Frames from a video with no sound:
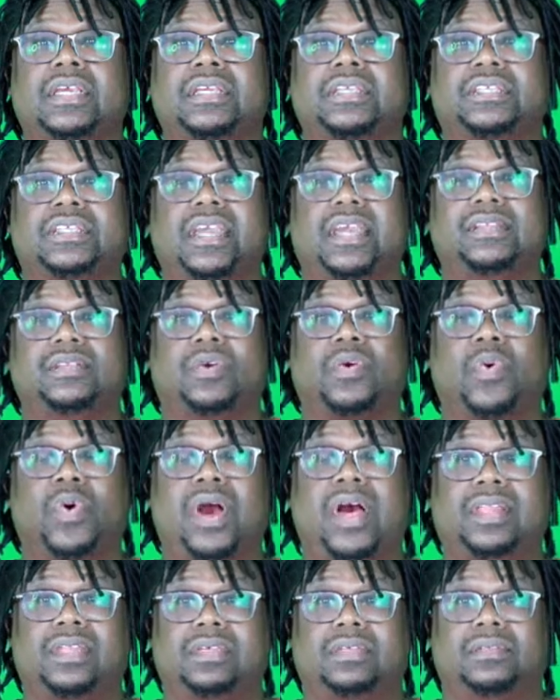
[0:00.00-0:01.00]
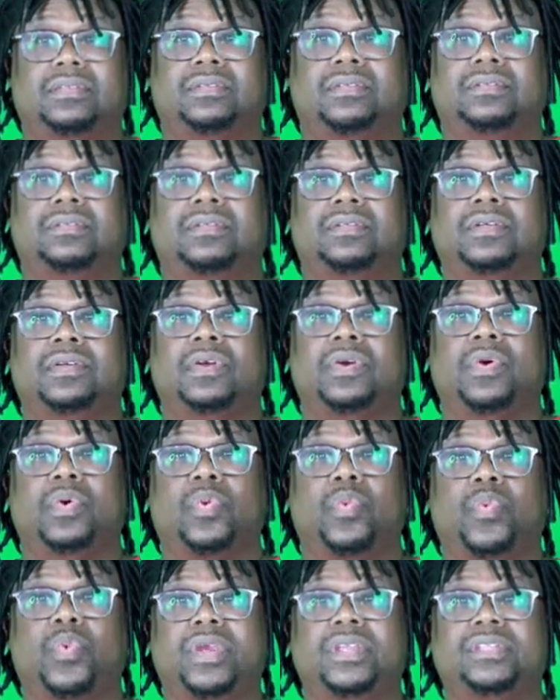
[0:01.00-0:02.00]
Shanquella
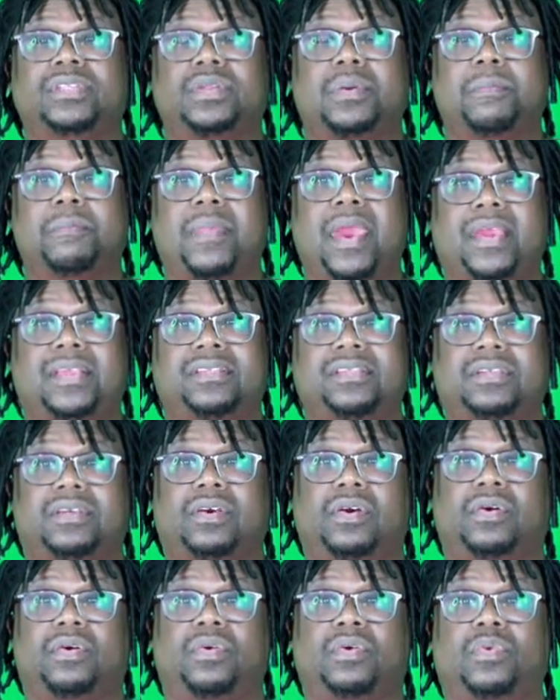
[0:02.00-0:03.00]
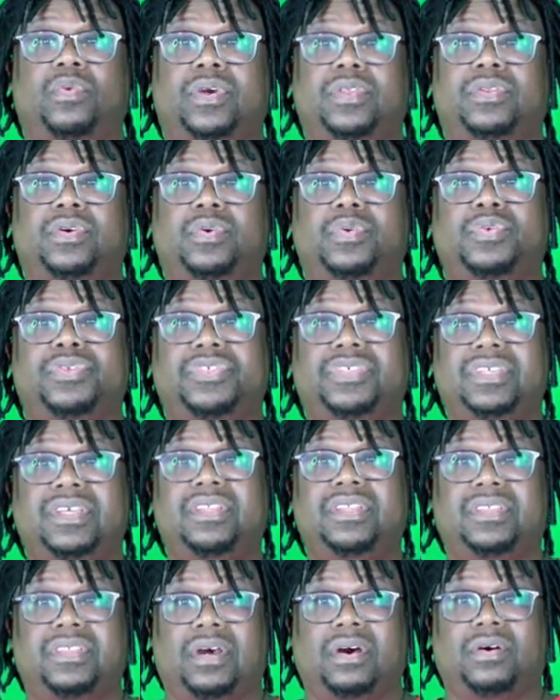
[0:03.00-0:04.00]
went to Mexico with who
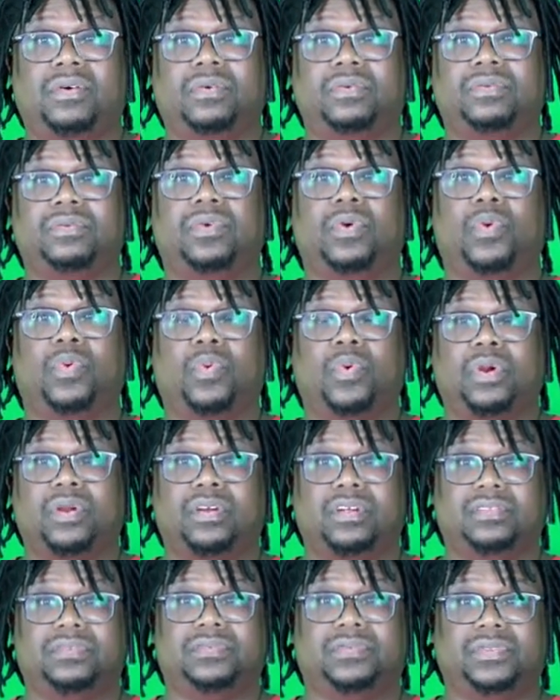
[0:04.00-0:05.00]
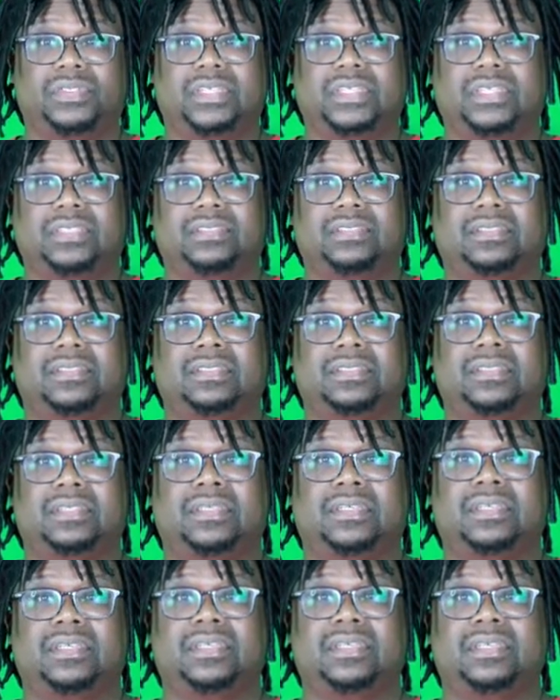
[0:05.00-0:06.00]
she thought were her friends.
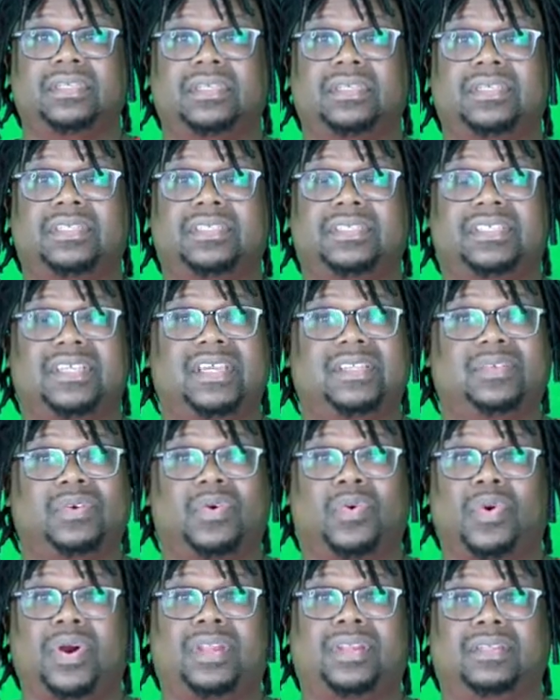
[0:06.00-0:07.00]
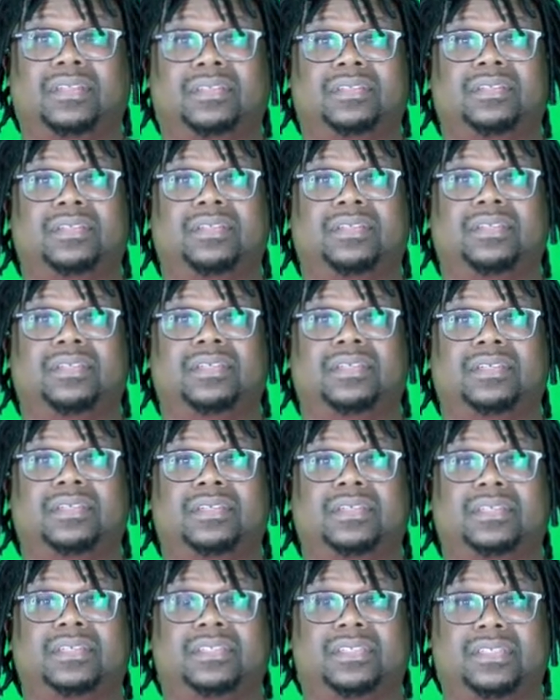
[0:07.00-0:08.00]
Shanquella
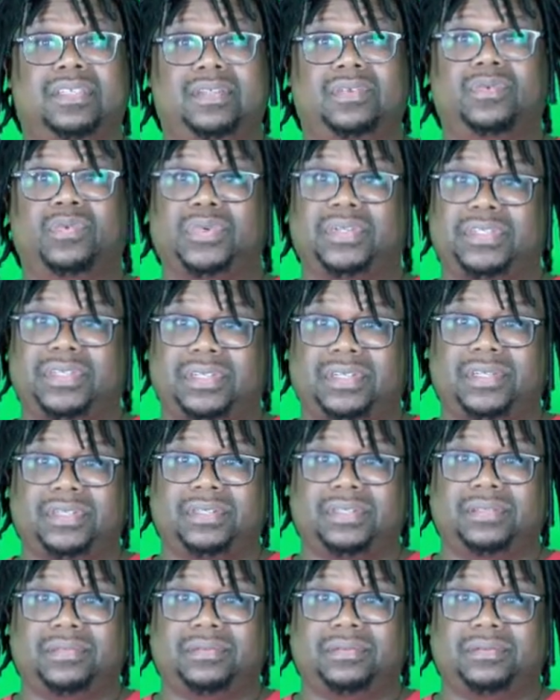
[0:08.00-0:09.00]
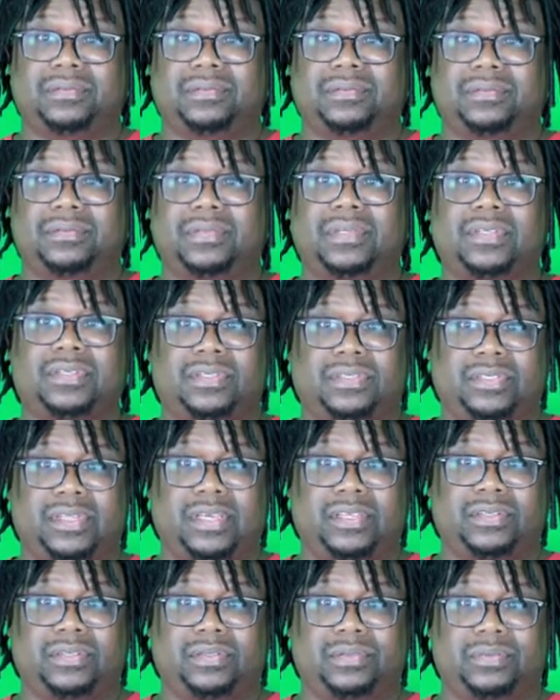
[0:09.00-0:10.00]
didn't return.
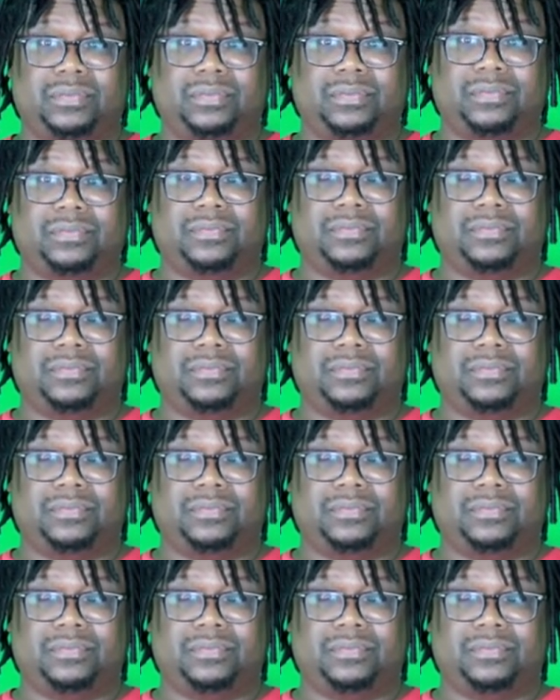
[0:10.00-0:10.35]
Stay tuned.